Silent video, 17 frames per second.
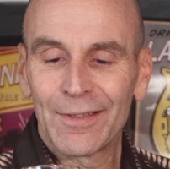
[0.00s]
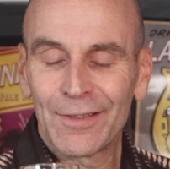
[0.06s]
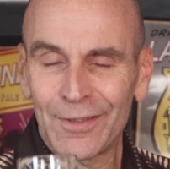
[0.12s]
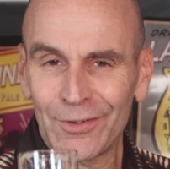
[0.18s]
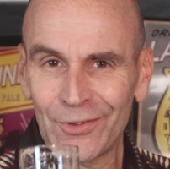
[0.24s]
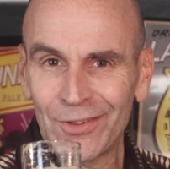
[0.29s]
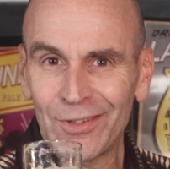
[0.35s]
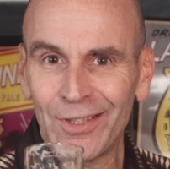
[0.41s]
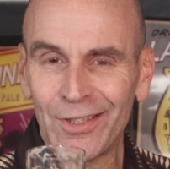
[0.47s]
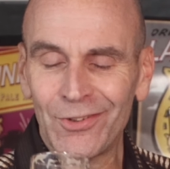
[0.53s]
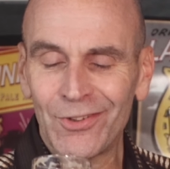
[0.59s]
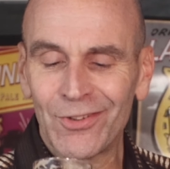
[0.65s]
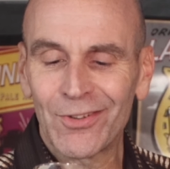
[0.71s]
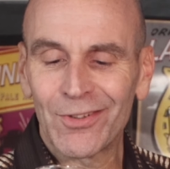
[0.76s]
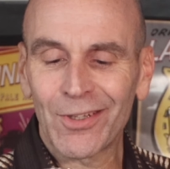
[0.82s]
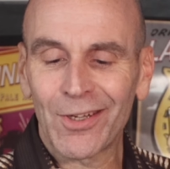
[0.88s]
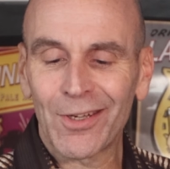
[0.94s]
Let's
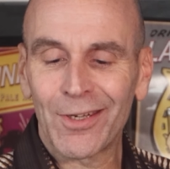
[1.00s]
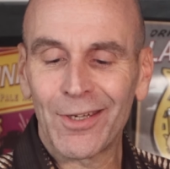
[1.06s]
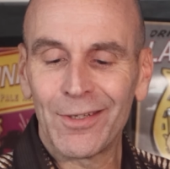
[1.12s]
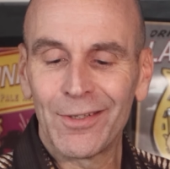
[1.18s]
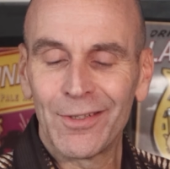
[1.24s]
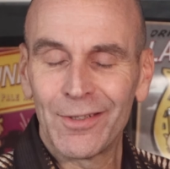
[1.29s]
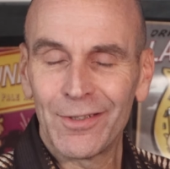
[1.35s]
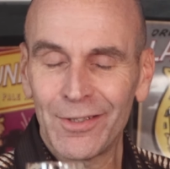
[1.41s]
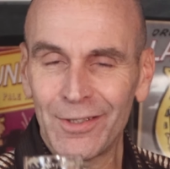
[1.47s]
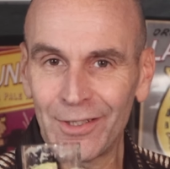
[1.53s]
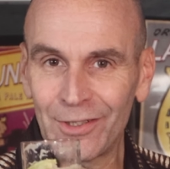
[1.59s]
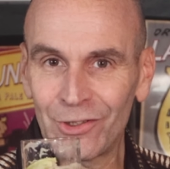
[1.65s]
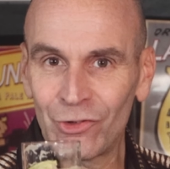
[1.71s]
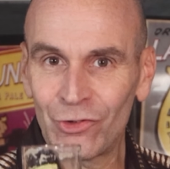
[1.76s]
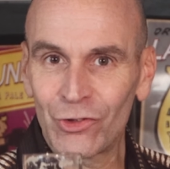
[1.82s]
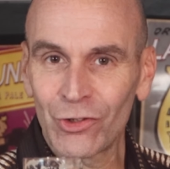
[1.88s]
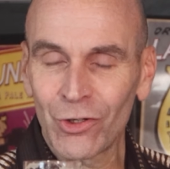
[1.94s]
taste,
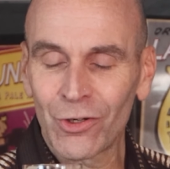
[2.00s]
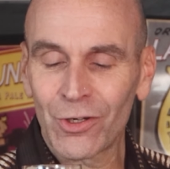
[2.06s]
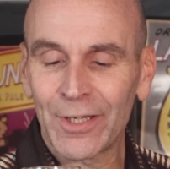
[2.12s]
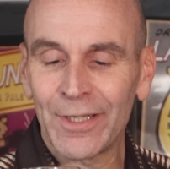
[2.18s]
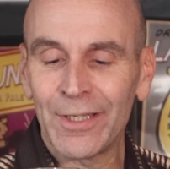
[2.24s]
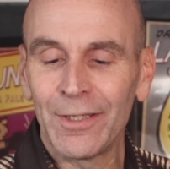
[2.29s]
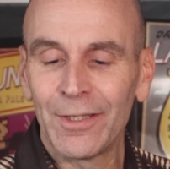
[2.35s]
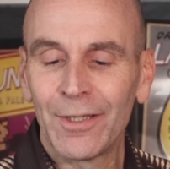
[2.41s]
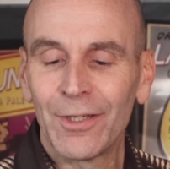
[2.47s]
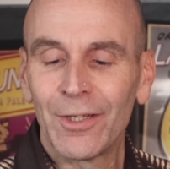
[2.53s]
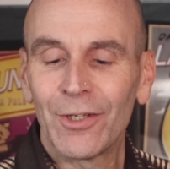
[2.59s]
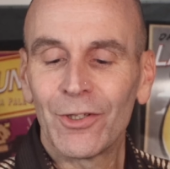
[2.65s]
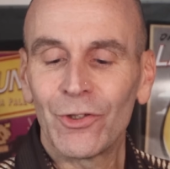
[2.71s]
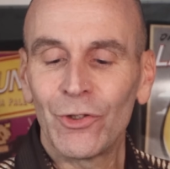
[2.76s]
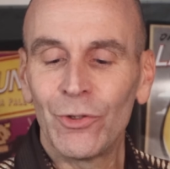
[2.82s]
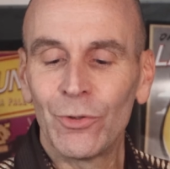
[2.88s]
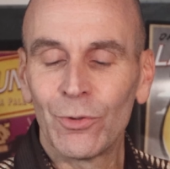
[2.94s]
enjoy
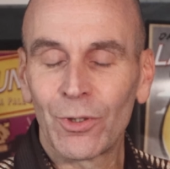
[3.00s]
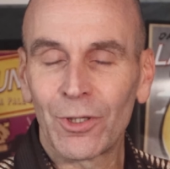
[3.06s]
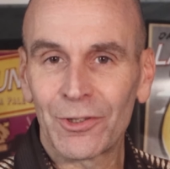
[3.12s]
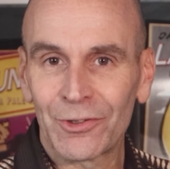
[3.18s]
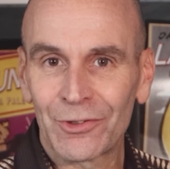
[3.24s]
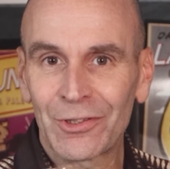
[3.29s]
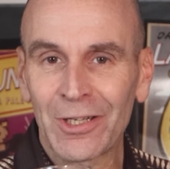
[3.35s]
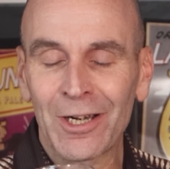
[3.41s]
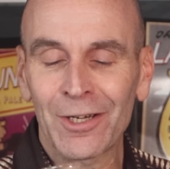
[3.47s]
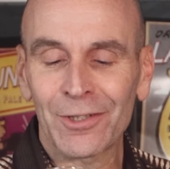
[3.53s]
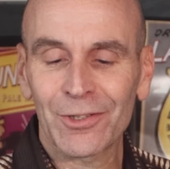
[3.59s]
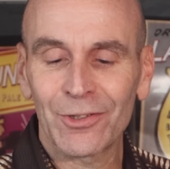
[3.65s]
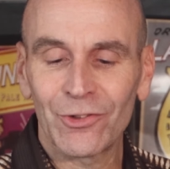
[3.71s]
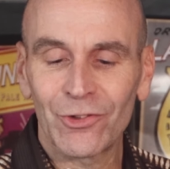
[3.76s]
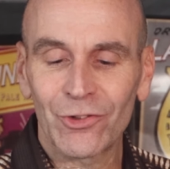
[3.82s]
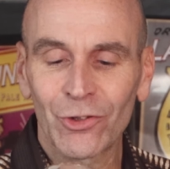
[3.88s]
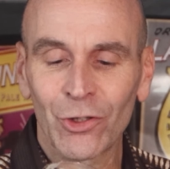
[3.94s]
your Dark
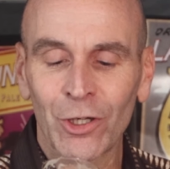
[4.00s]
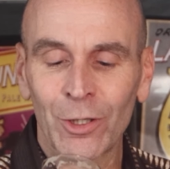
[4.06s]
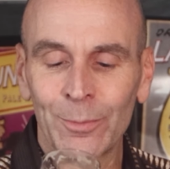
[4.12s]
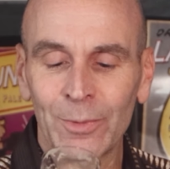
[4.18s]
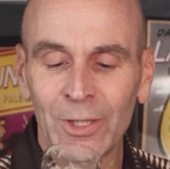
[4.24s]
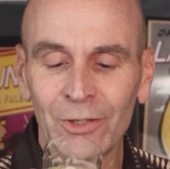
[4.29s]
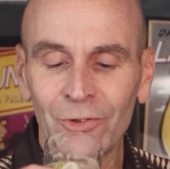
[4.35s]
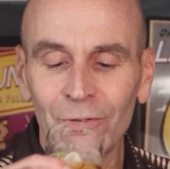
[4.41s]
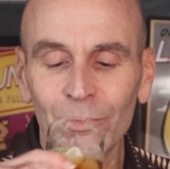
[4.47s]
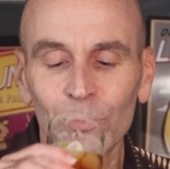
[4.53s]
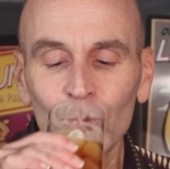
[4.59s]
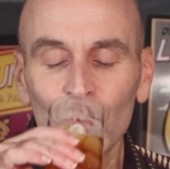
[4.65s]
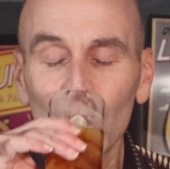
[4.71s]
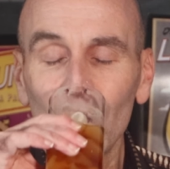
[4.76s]
and Stormies.